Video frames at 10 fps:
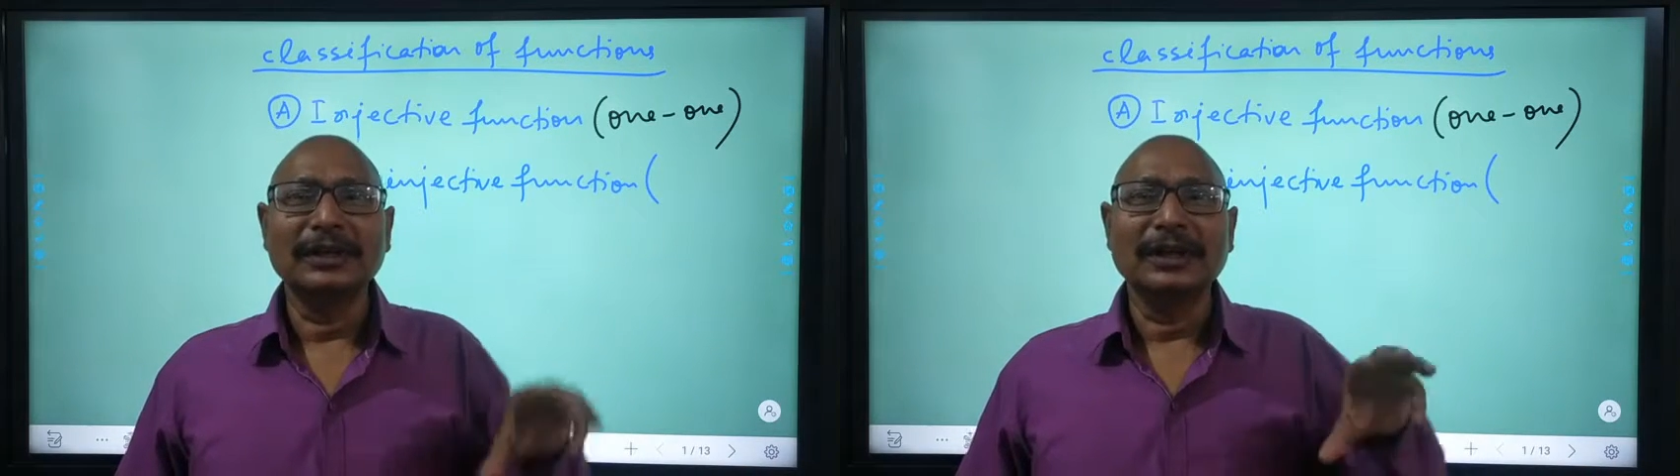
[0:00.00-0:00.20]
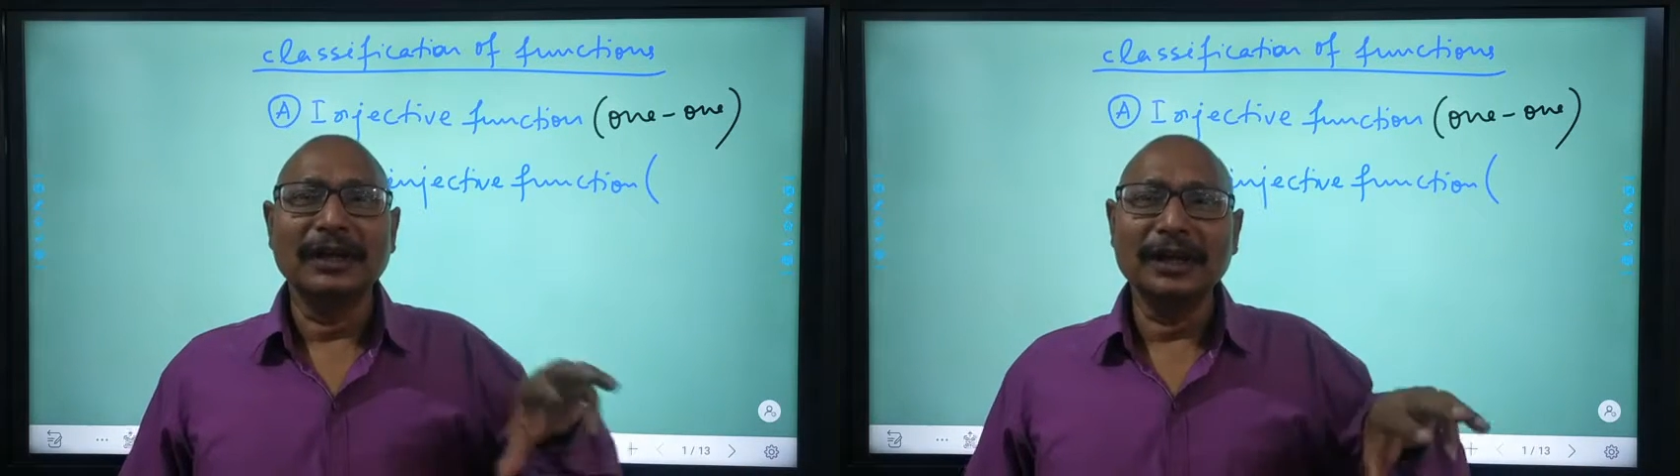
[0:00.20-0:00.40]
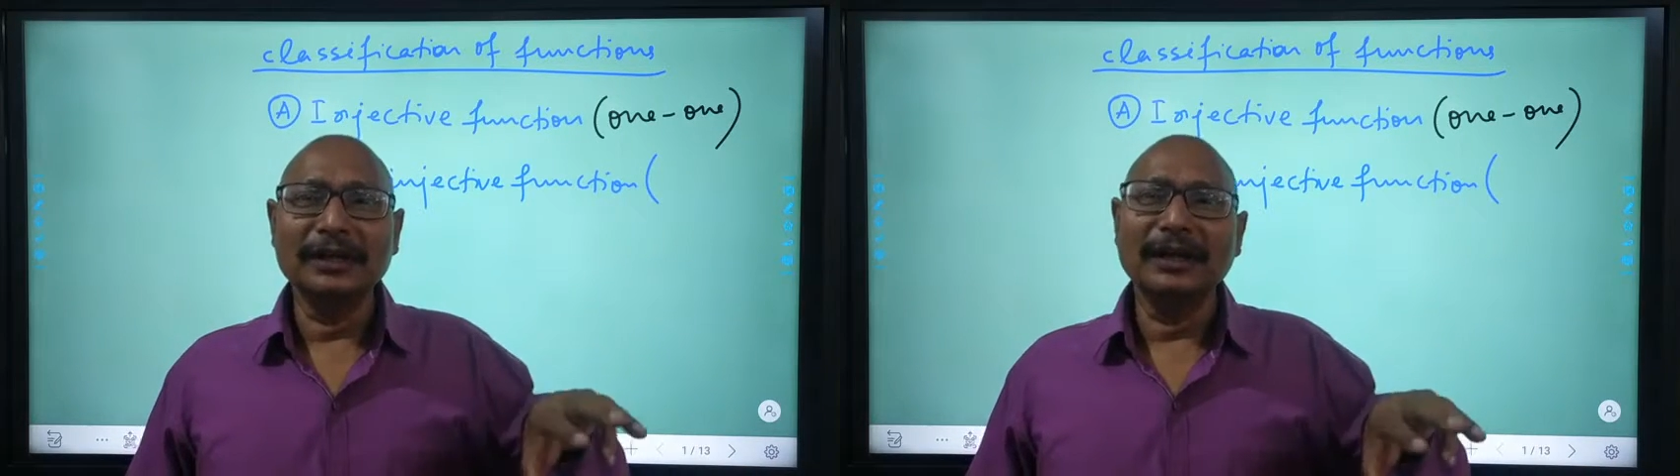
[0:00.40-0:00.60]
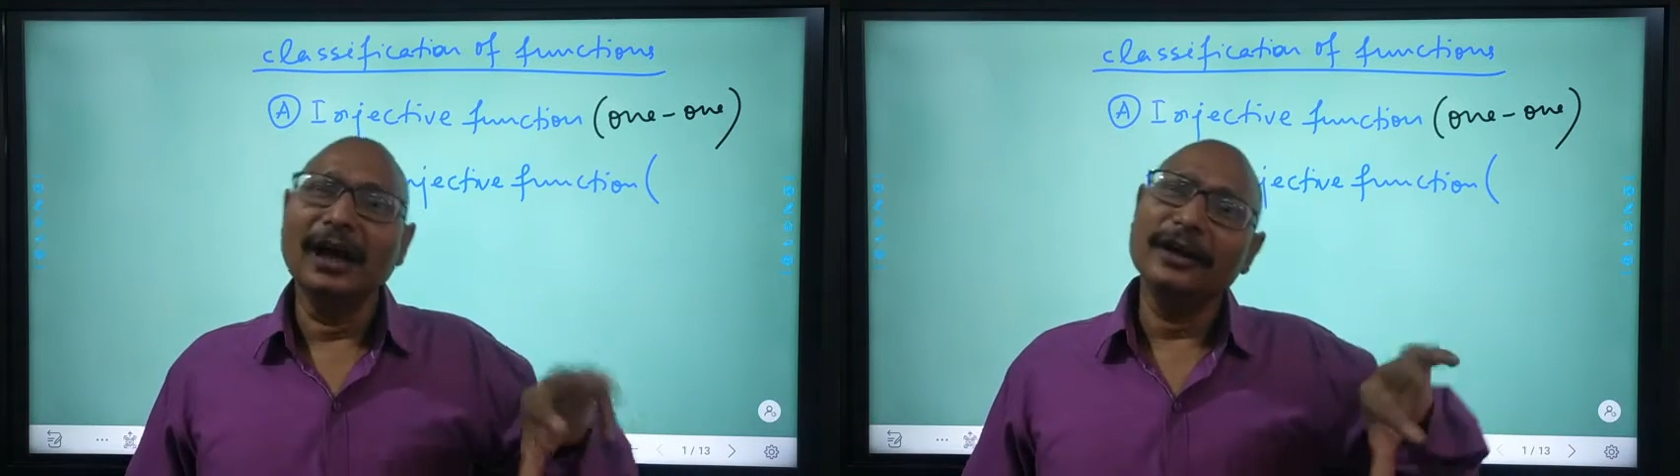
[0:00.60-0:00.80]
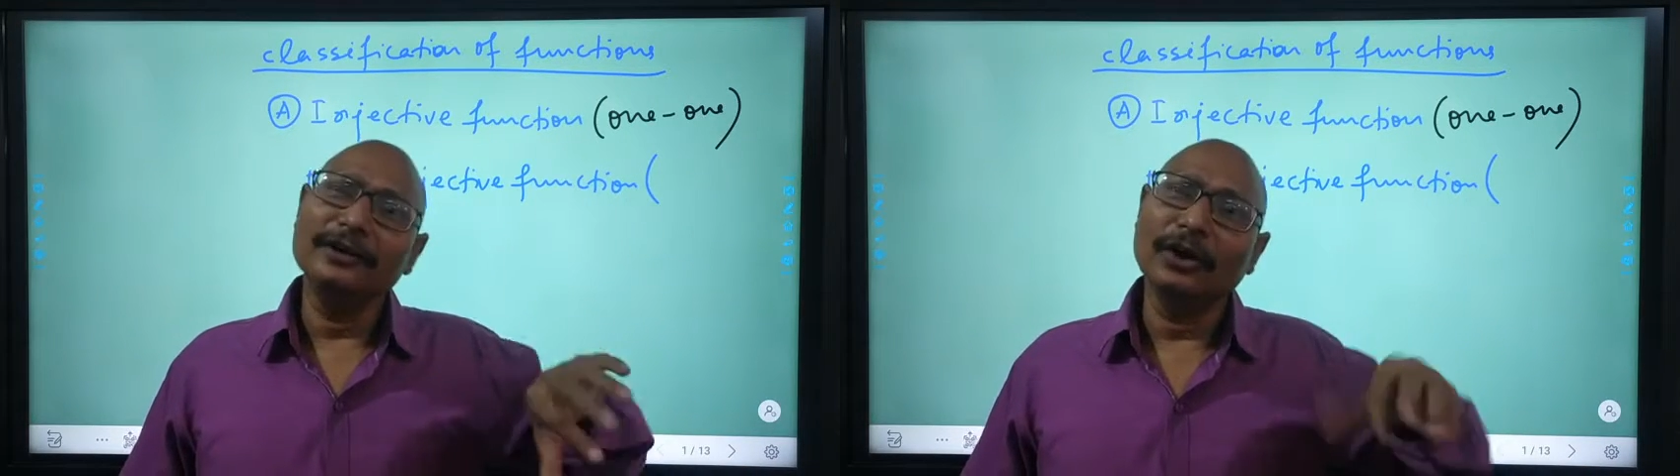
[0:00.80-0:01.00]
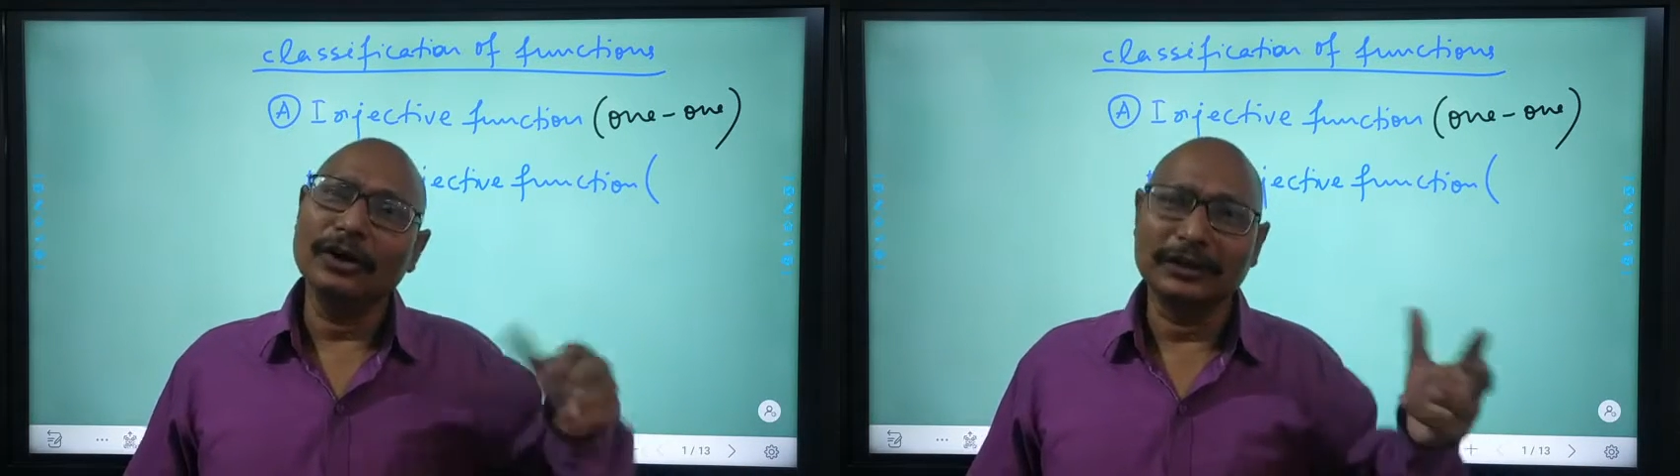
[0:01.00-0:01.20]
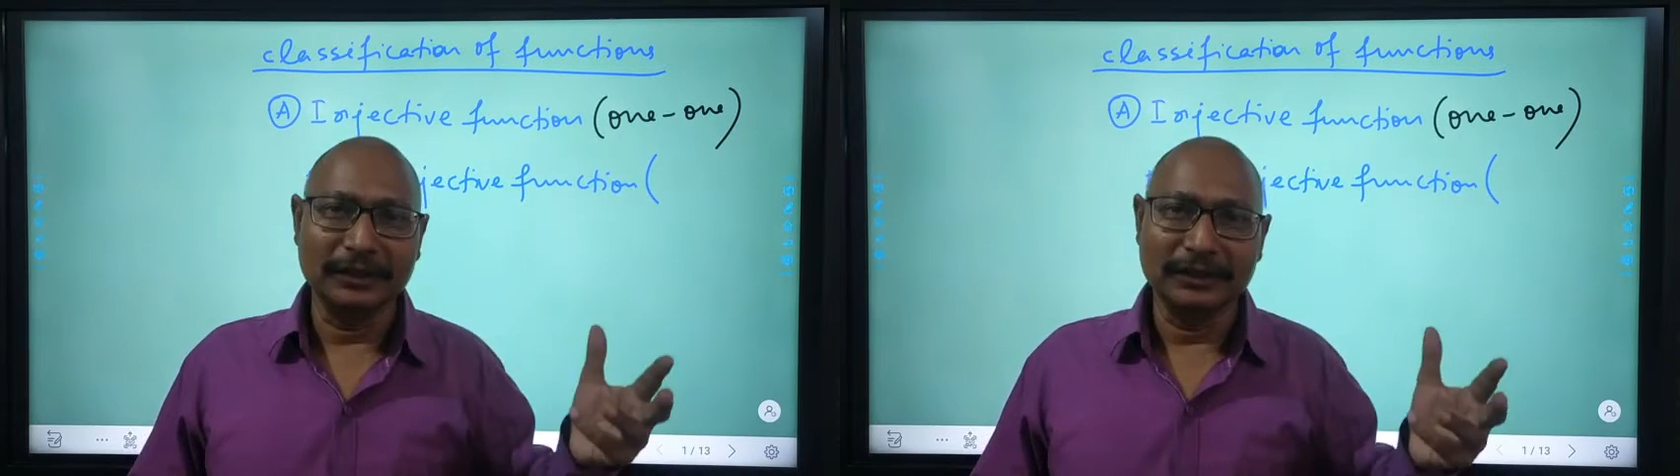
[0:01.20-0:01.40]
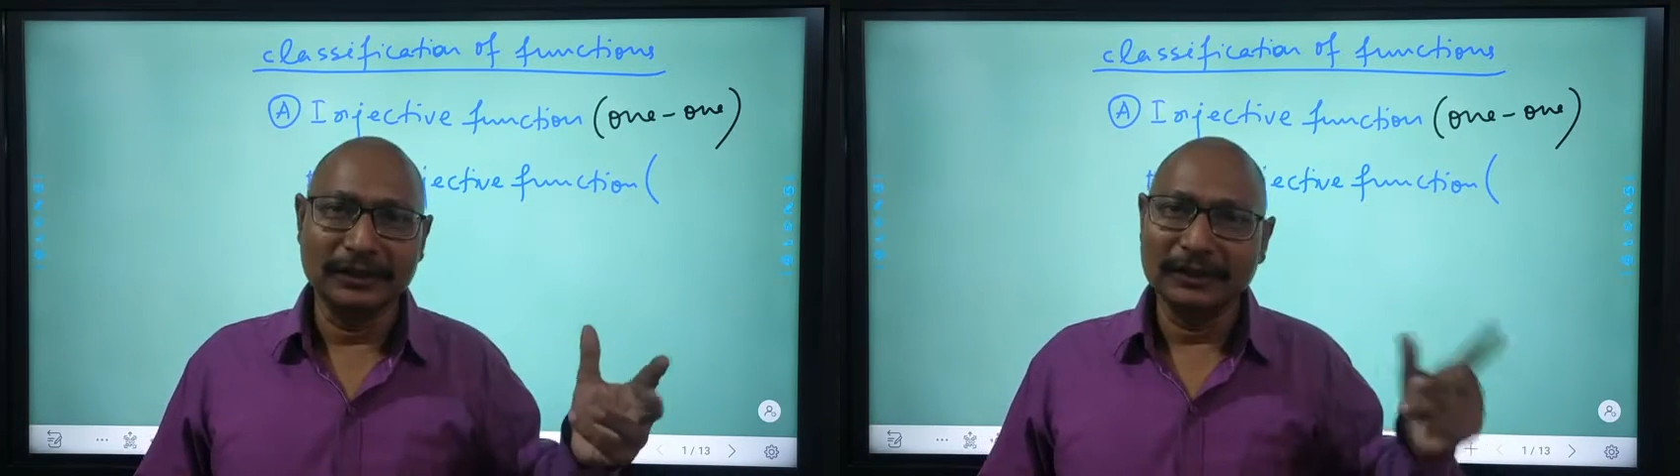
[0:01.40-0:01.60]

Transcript: head and not head,